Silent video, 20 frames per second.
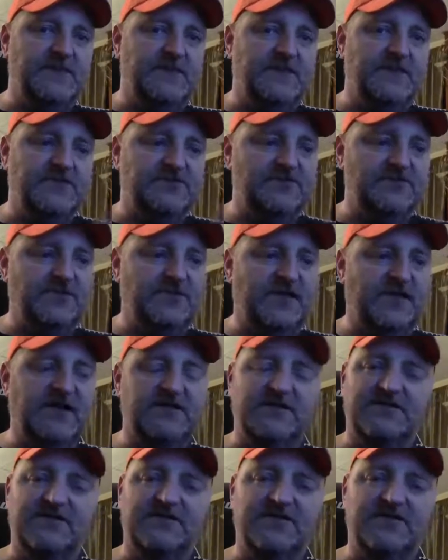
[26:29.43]
as soon as I
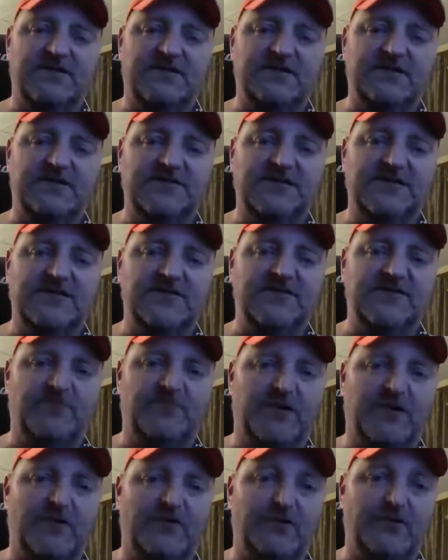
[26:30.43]
got to
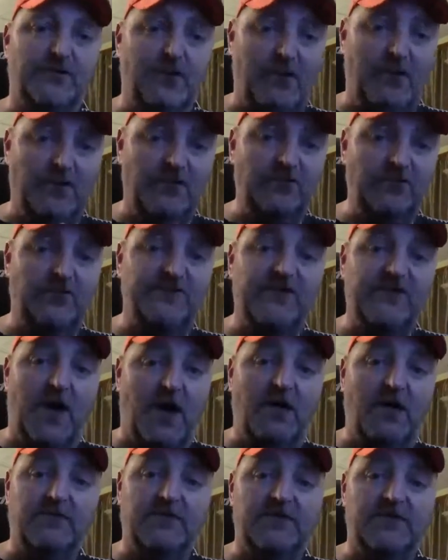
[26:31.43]
Deansboro, the road was
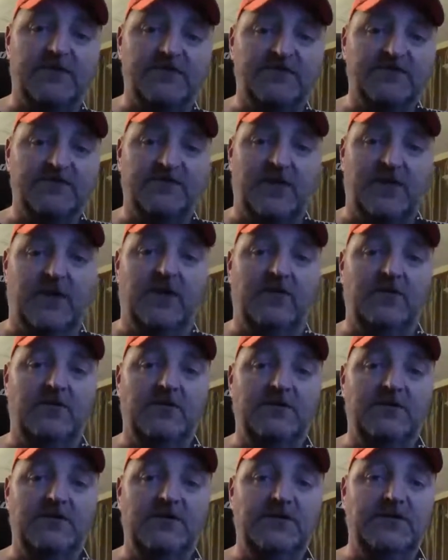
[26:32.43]
covered in
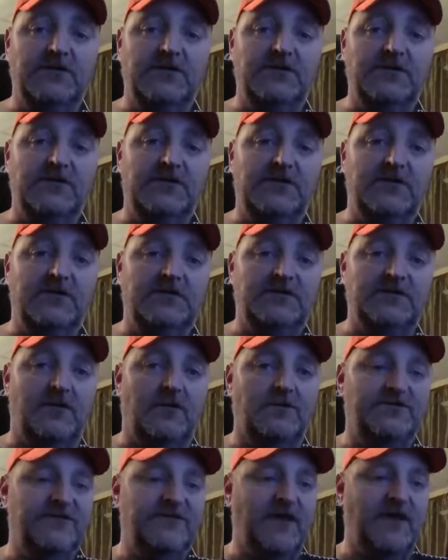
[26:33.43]
snow.
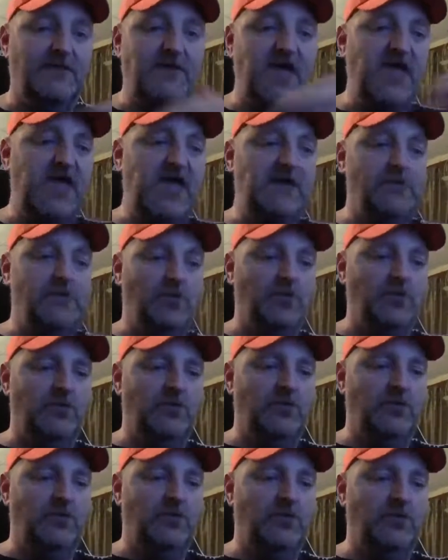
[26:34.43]
So it was like,
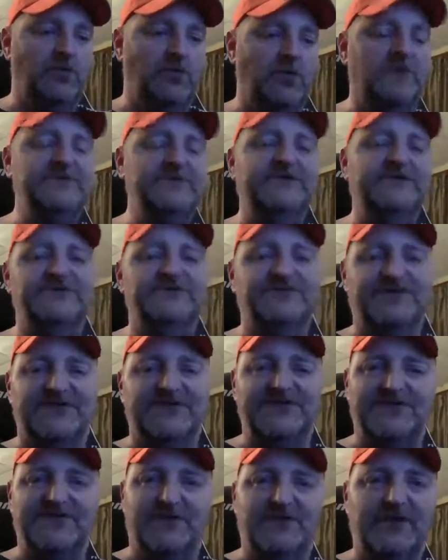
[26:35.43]
man, it was
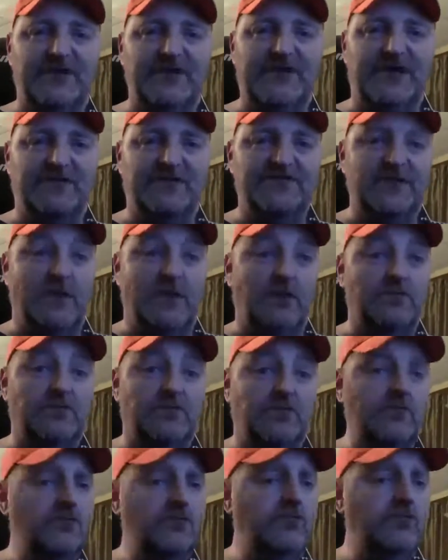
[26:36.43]
like slowed right down. I was like, oh,
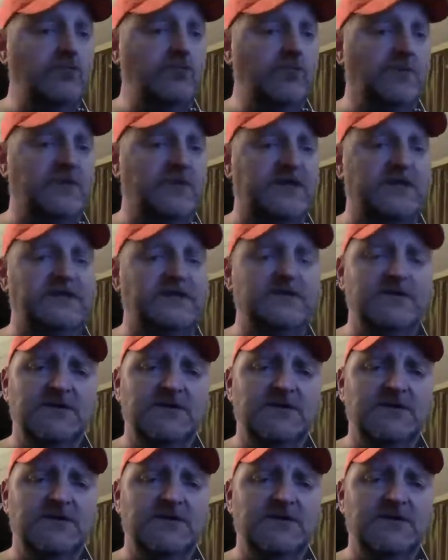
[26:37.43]
ooh, okay.